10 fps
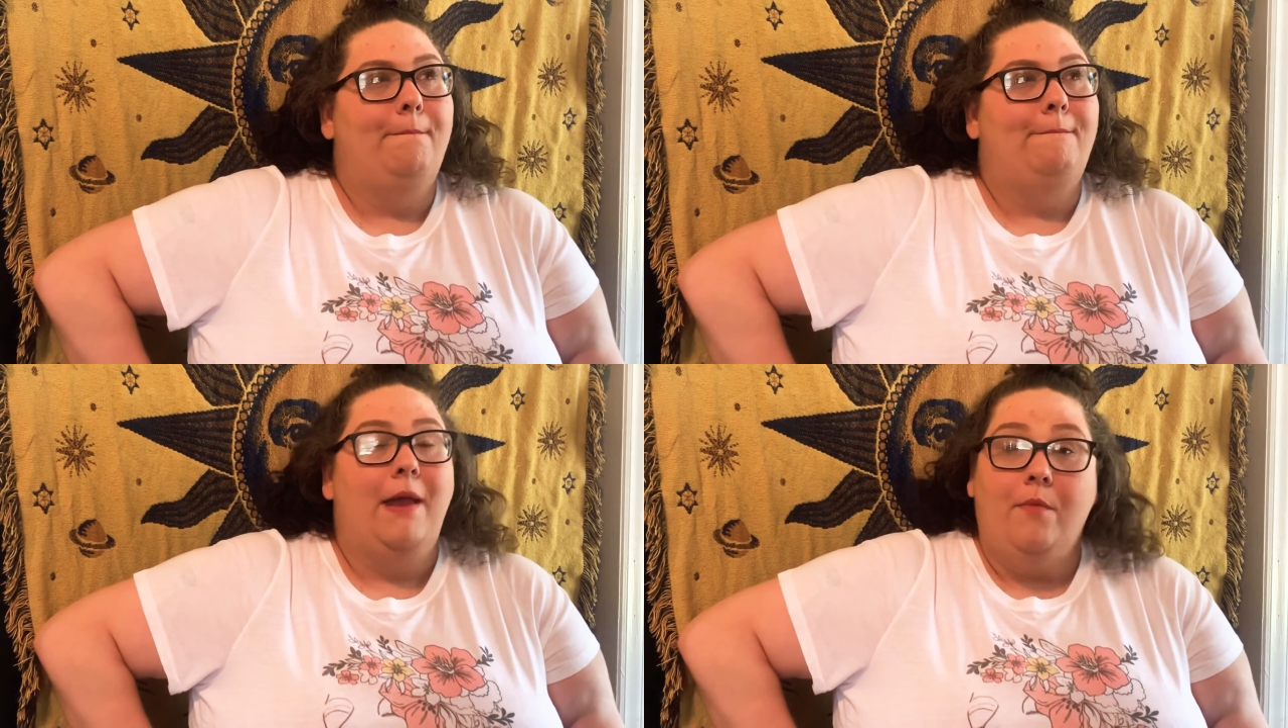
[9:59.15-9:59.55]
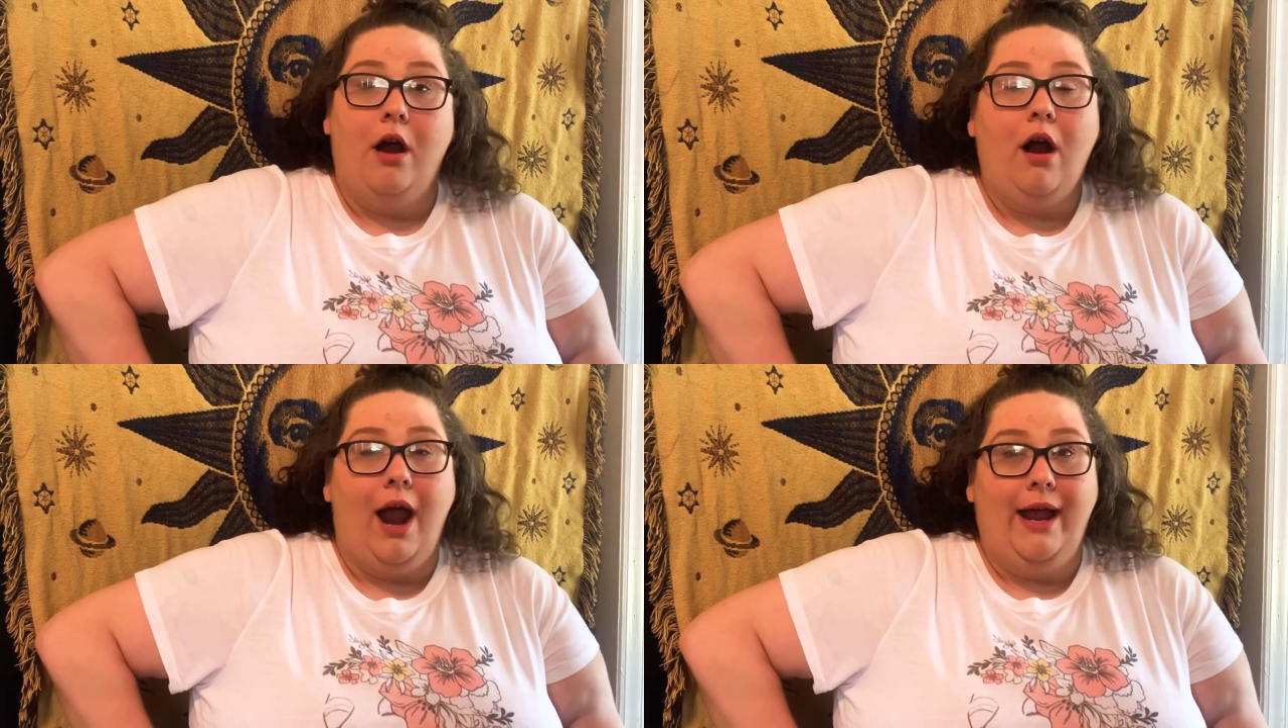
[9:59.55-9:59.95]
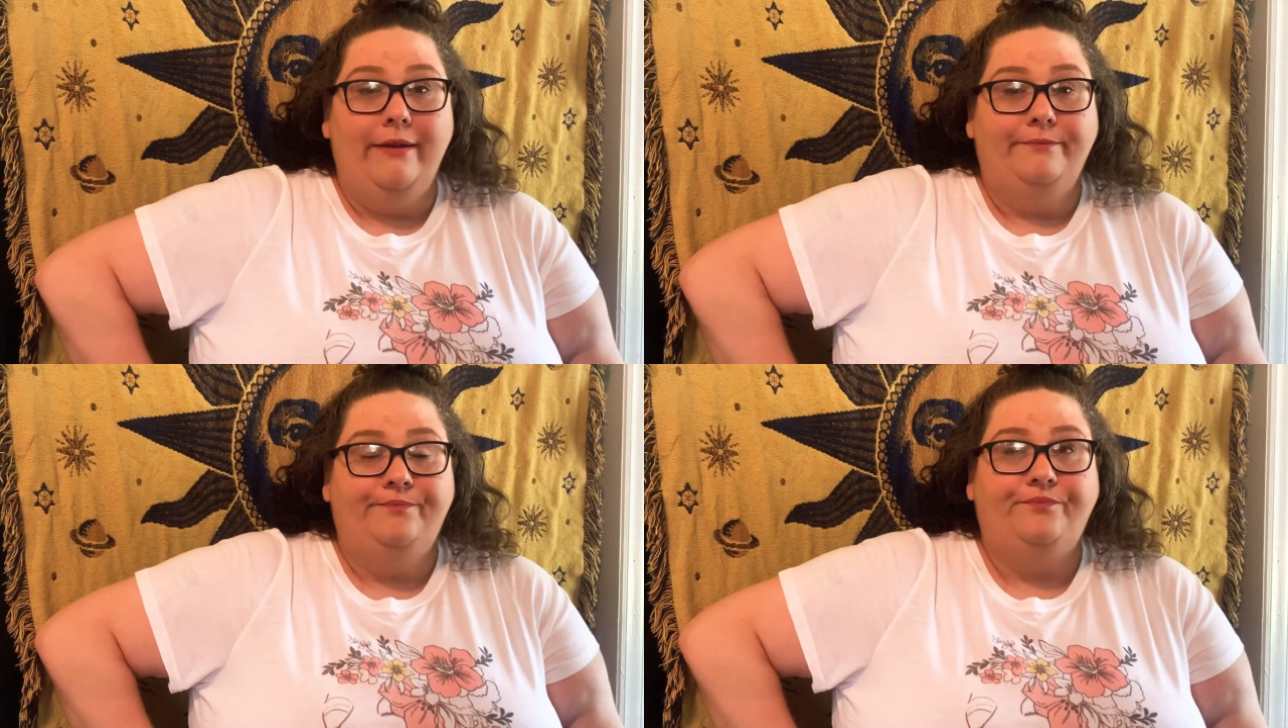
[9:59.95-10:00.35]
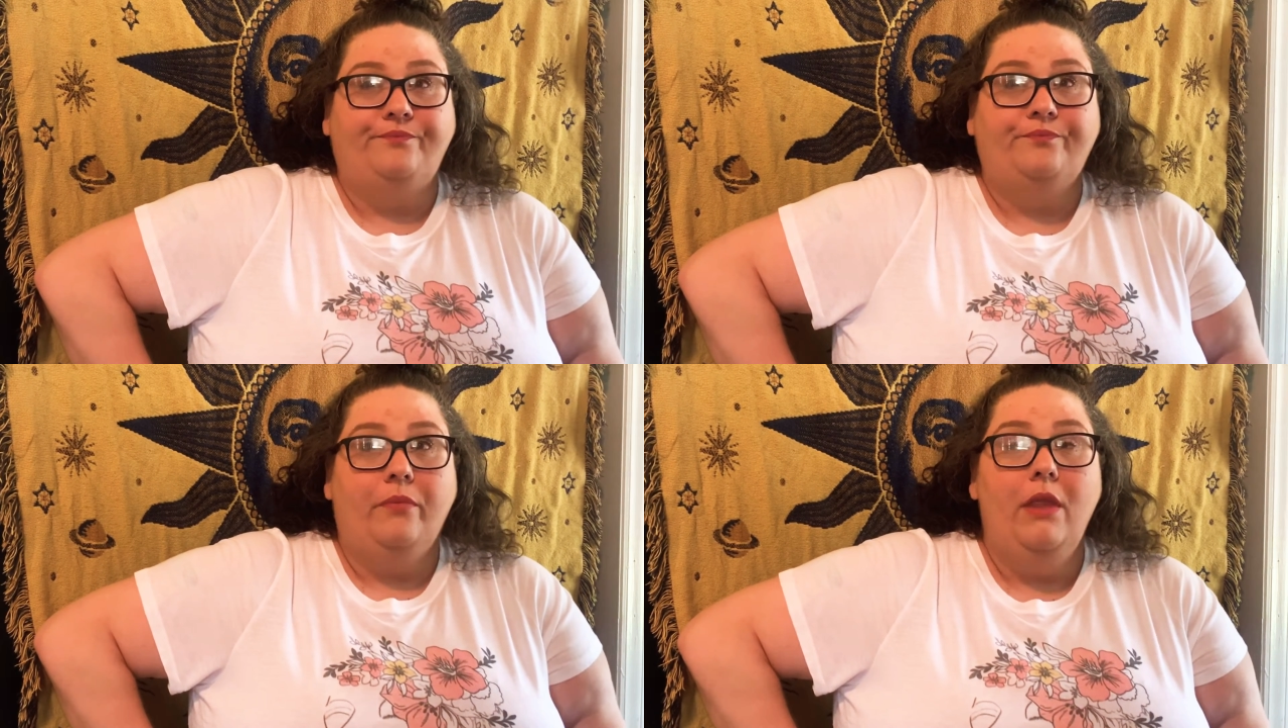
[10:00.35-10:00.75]
MRI
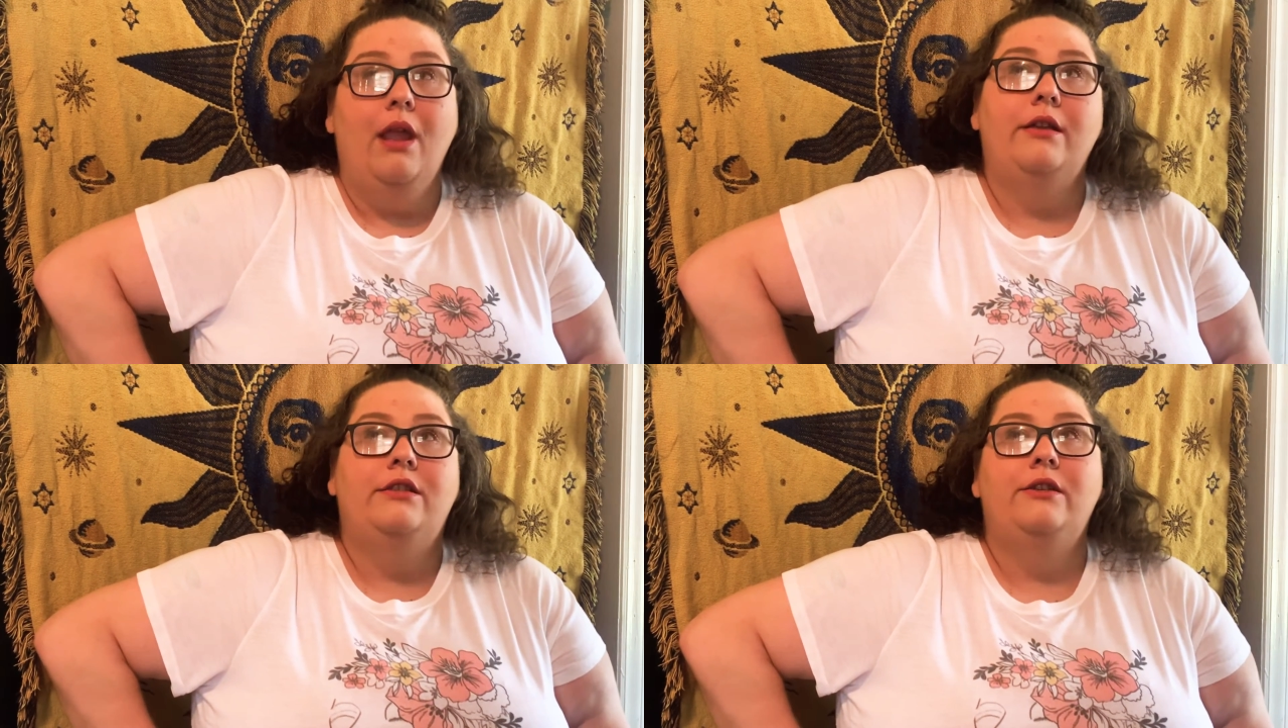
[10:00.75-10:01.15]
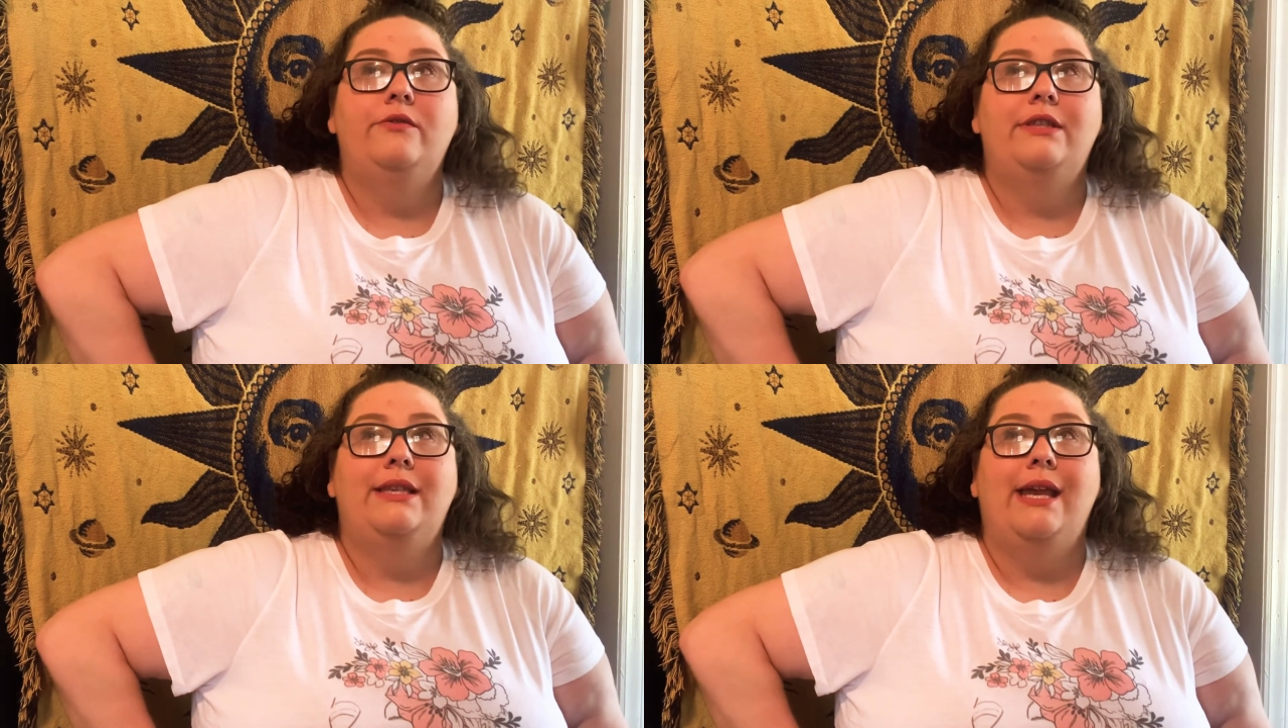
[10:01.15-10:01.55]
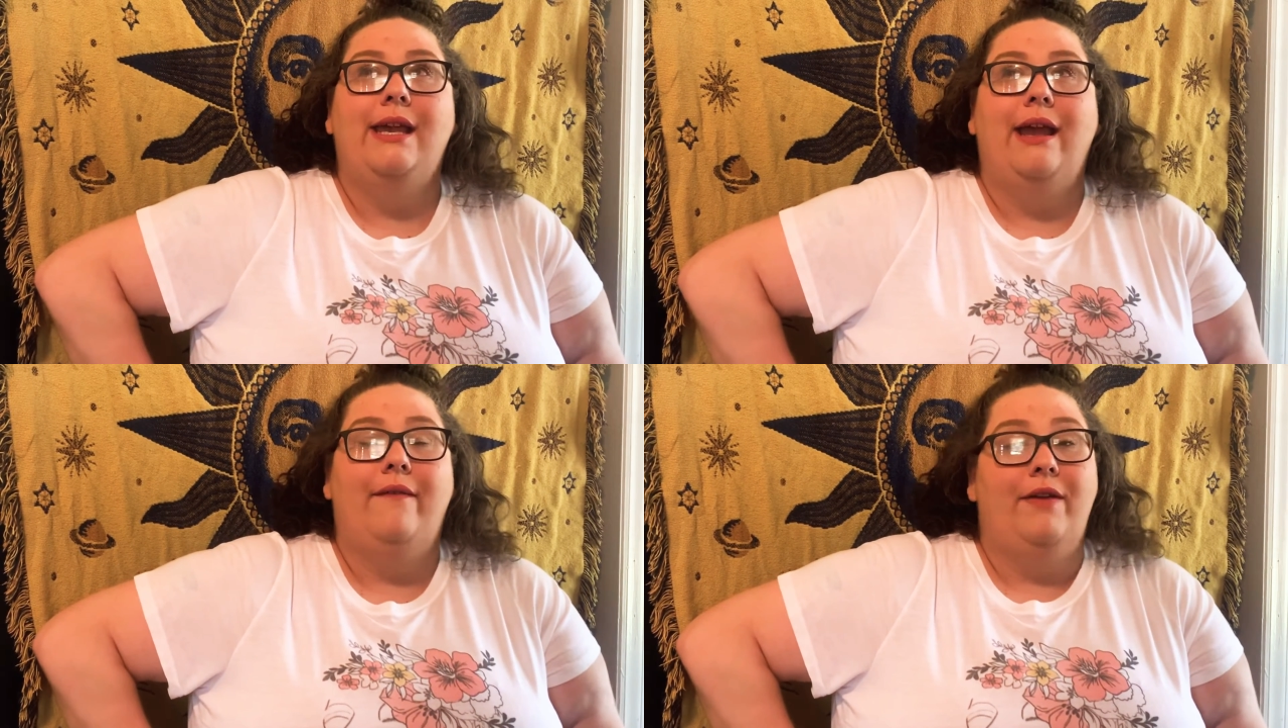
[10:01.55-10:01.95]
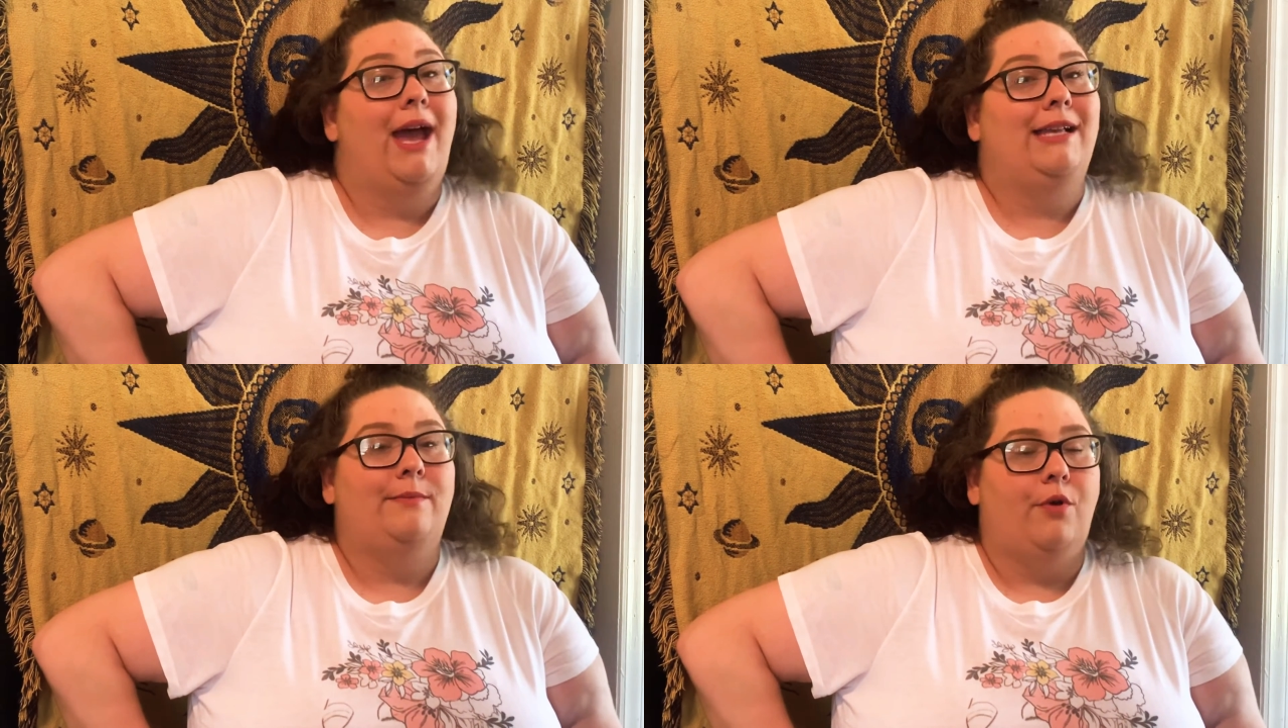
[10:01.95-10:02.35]
to see if it
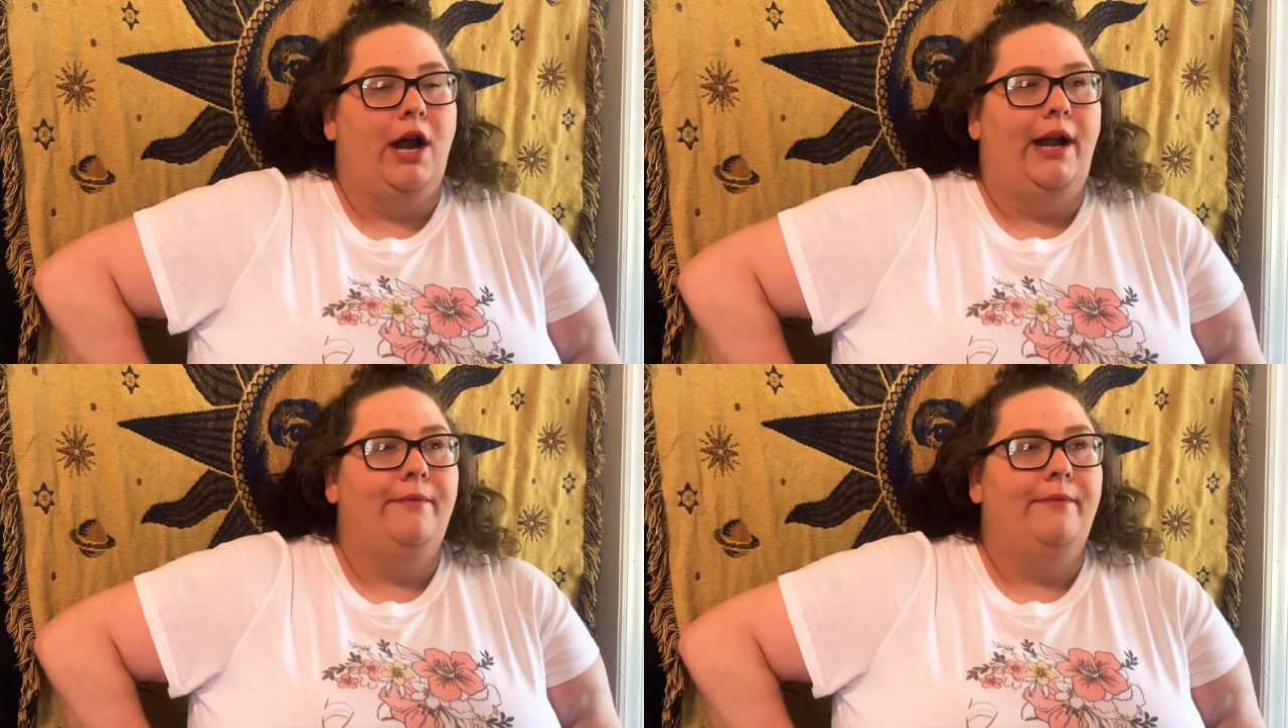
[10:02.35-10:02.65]
had spread.